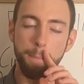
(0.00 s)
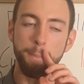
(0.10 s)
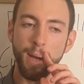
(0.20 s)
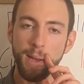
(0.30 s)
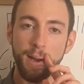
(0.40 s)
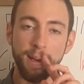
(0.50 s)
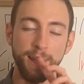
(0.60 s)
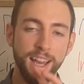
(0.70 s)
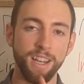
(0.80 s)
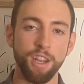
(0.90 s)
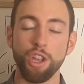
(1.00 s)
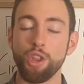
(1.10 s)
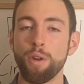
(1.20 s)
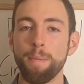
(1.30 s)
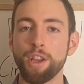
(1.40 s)
But again,
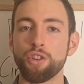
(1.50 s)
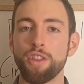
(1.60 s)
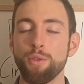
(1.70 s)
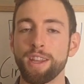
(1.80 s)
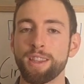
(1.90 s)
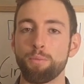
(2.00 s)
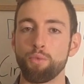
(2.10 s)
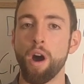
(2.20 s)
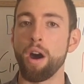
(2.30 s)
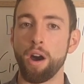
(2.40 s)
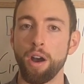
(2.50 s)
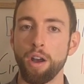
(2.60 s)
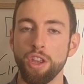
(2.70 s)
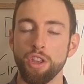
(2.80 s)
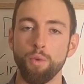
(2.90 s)
you want to make sure that you get them raw.
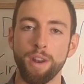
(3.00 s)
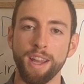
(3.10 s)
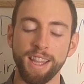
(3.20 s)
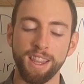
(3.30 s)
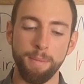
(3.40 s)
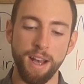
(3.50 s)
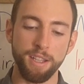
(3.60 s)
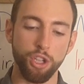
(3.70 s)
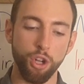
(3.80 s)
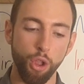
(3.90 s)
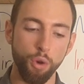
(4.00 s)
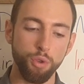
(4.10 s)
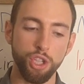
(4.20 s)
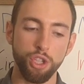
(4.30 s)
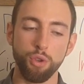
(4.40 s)
You want to get them you
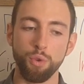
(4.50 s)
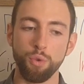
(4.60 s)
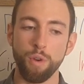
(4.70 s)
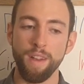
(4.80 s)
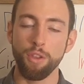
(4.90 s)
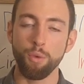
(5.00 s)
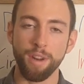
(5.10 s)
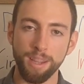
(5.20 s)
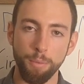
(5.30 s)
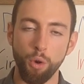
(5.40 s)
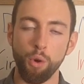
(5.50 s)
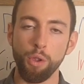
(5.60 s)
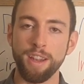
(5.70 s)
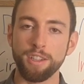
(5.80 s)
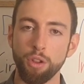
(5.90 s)
want to get them
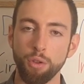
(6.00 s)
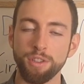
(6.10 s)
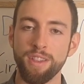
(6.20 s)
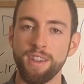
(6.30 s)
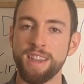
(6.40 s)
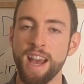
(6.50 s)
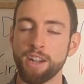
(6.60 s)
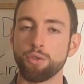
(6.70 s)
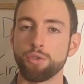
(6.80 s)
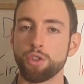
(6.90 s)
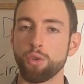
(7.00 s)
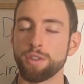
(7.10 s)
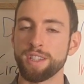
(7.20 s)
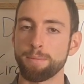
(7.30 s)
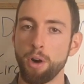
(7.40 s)
whole and as close to the natural
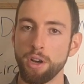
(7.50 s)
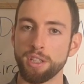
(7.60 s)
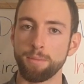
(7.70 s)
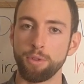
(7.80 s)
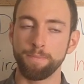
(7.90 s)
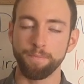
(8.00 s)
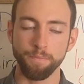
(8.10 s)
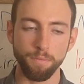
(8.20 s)
source as possible.